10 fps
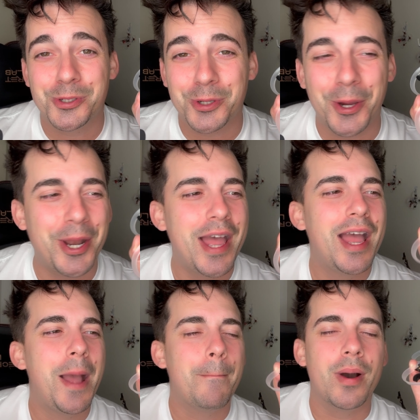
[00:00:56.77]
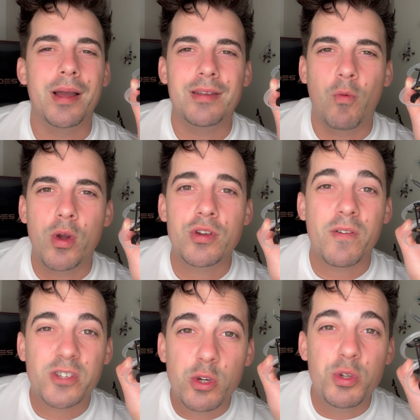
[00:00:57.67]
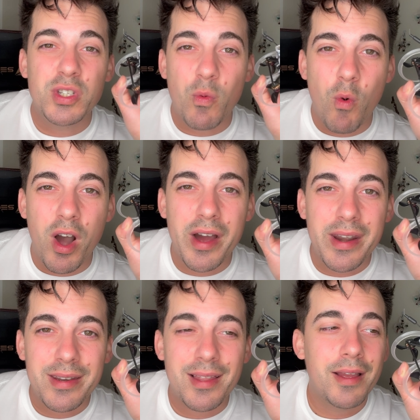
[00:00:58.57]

should, but when you're choosing one,